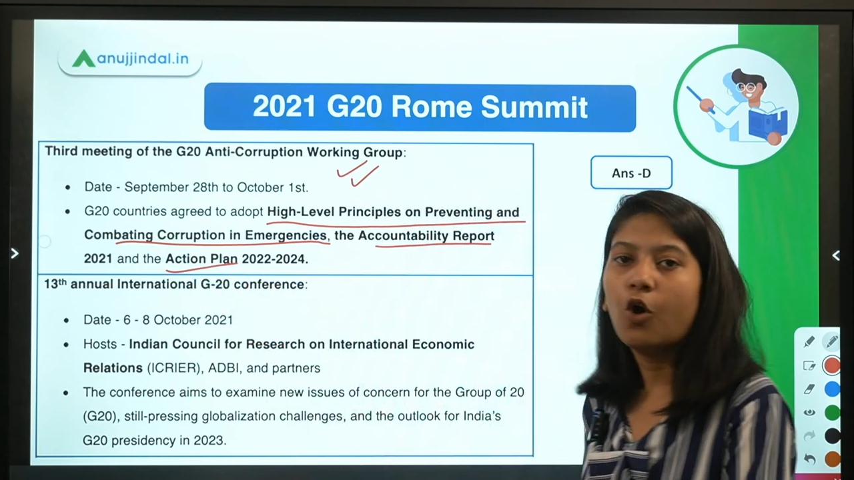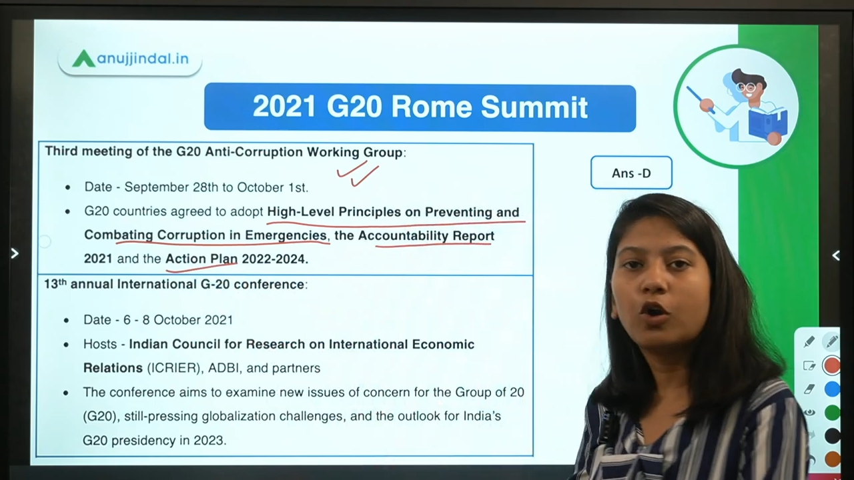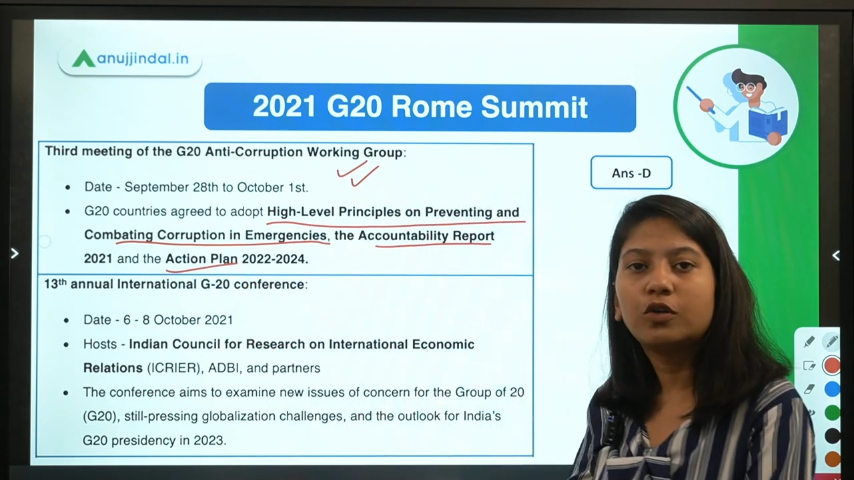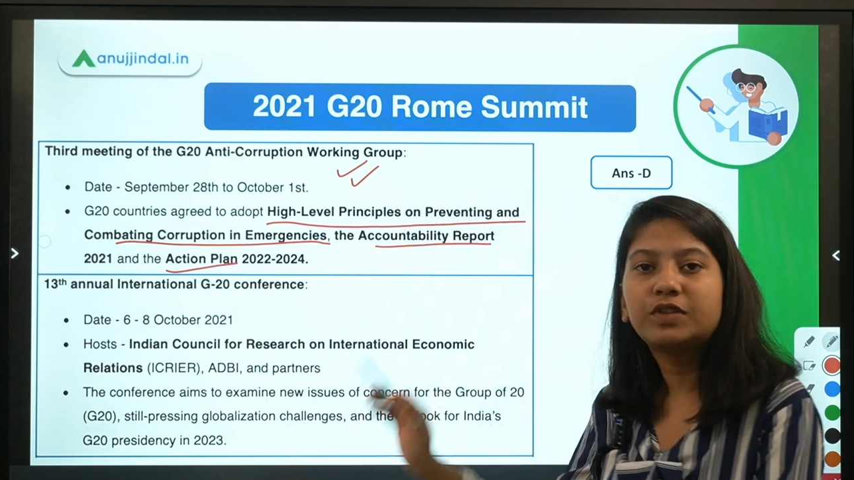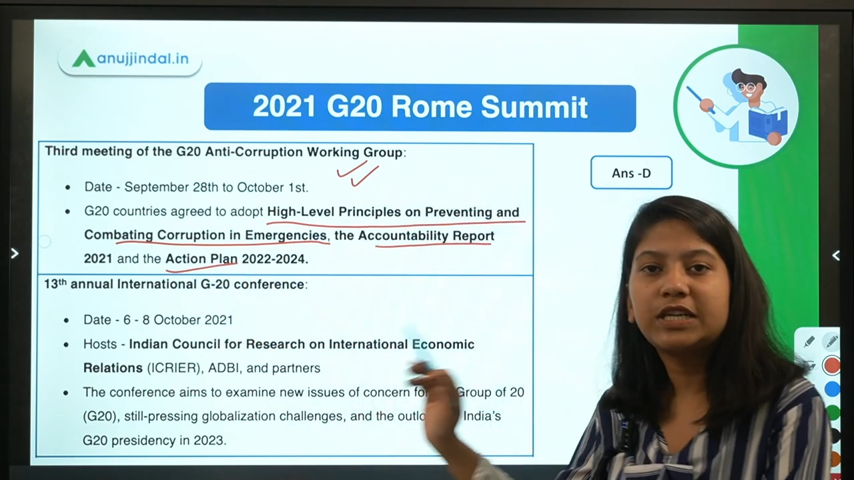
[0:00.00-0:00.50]

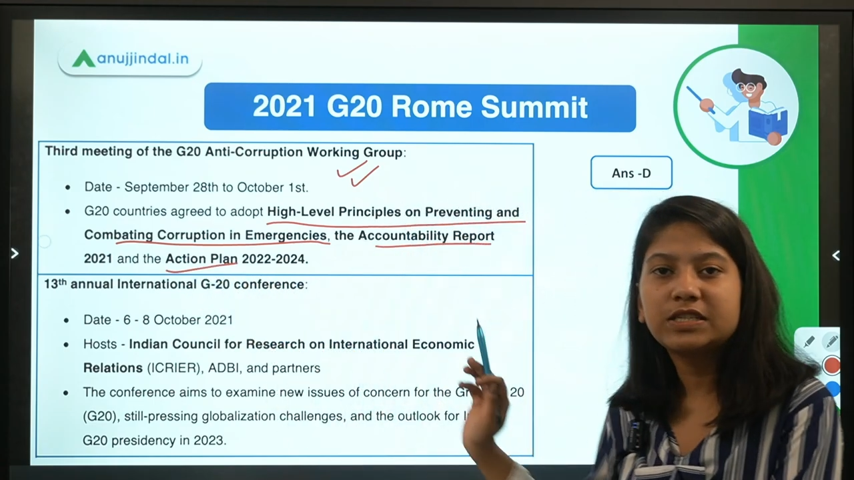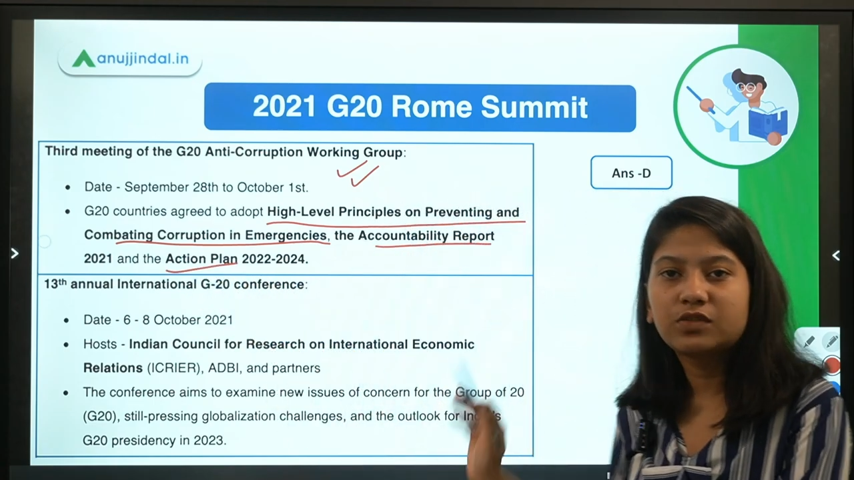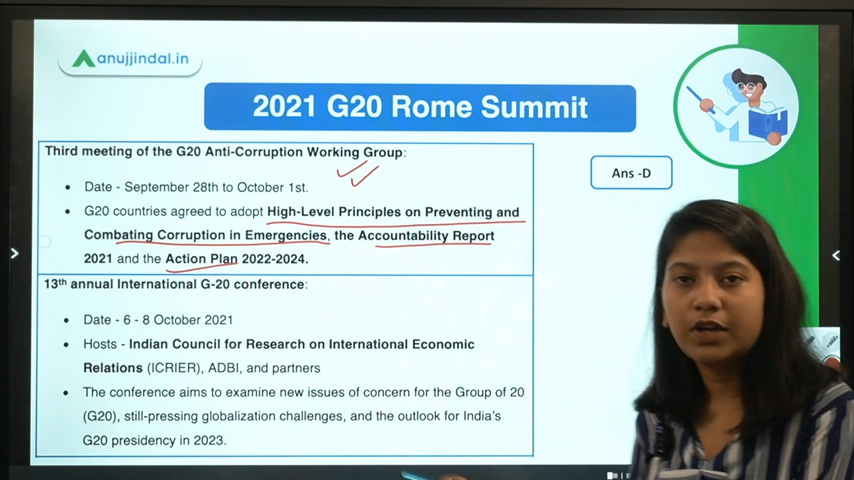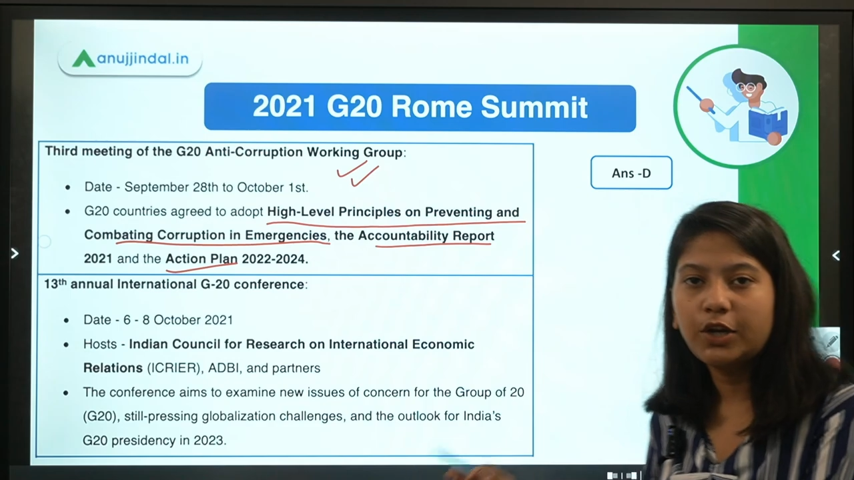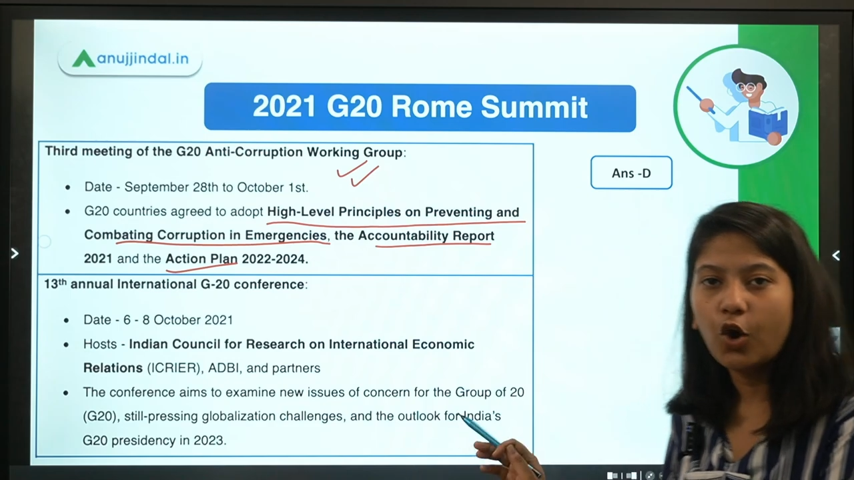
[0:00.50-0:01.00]
All of
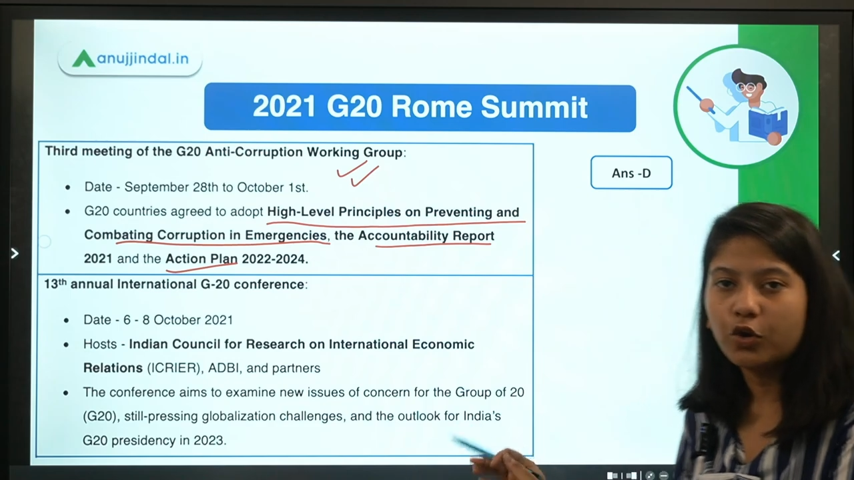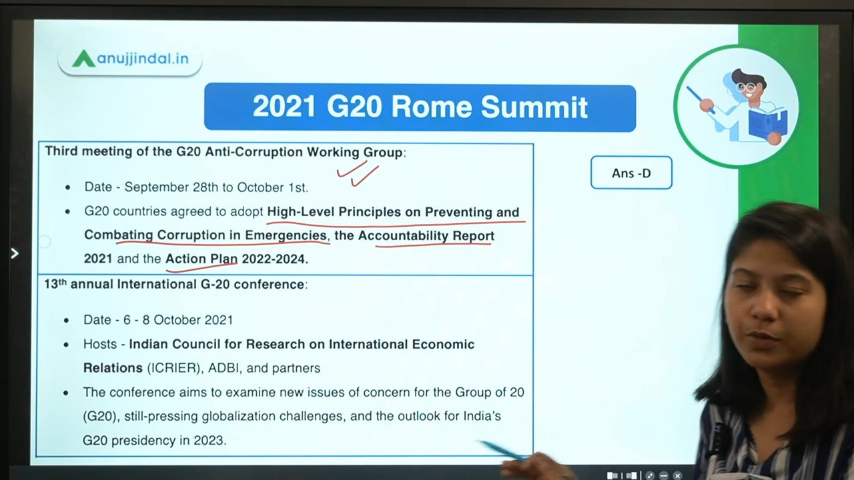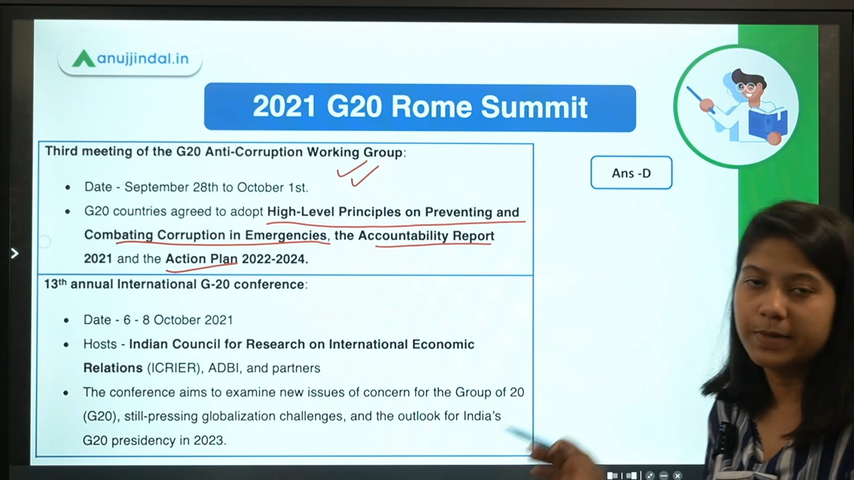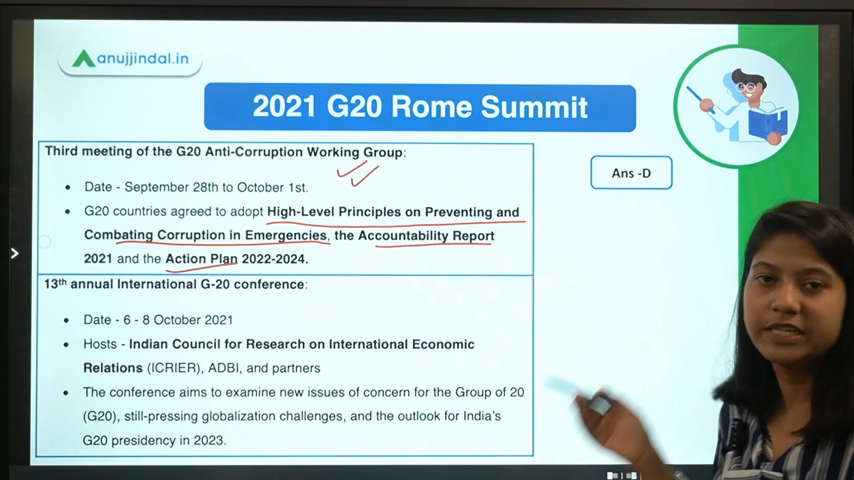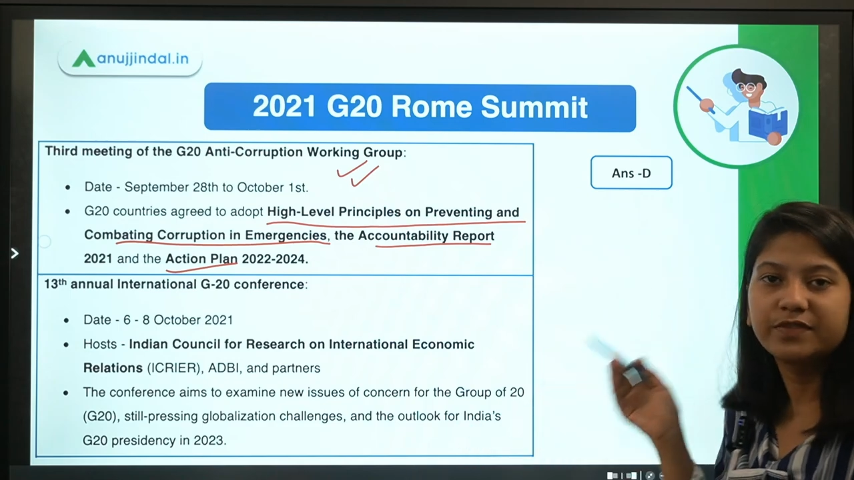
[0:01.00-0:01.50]
these three
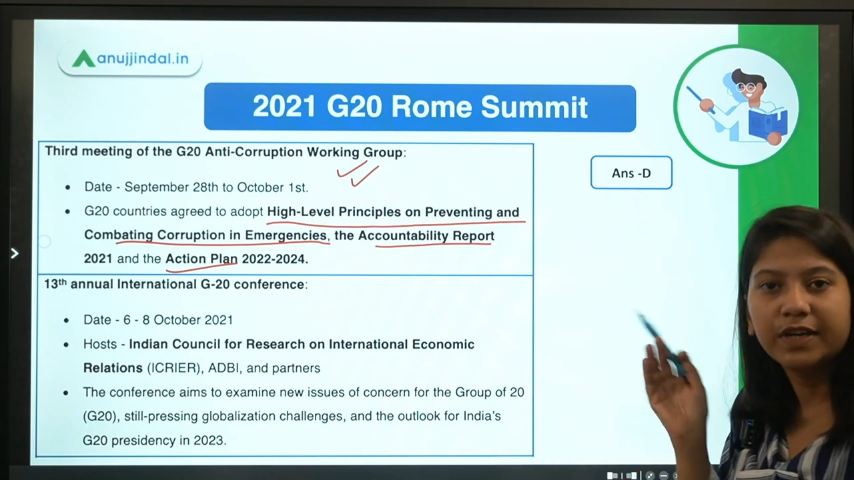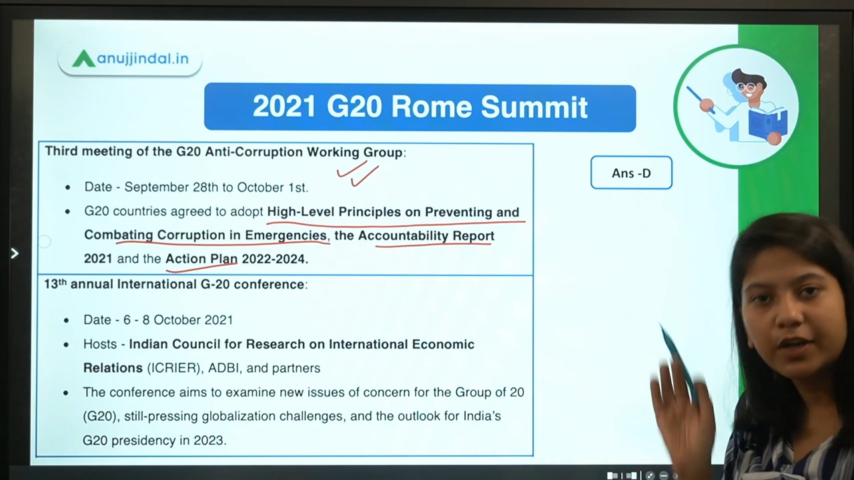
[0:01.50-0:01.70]
documents